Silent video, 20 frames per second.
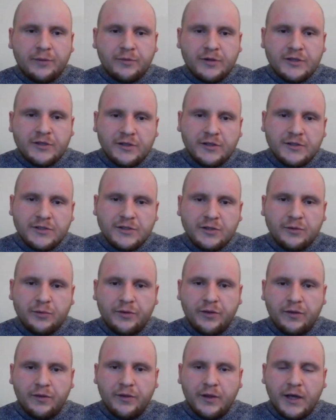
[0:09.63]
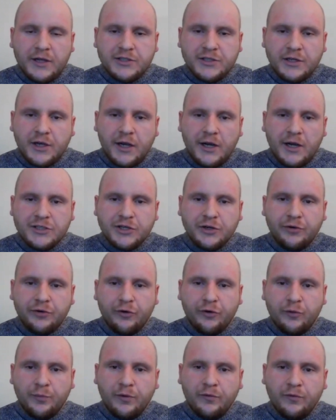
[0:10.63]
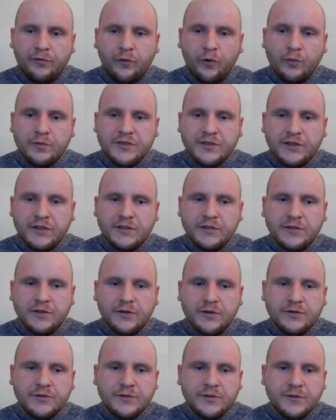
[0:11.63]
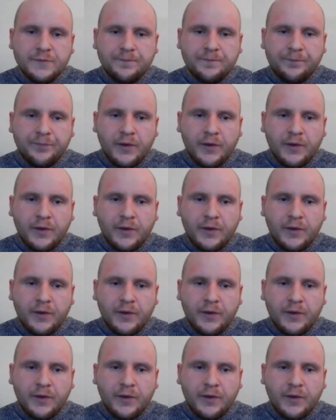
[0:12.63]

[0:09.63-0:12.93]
I'm a solicitor within the education group at Forbes Solicitors.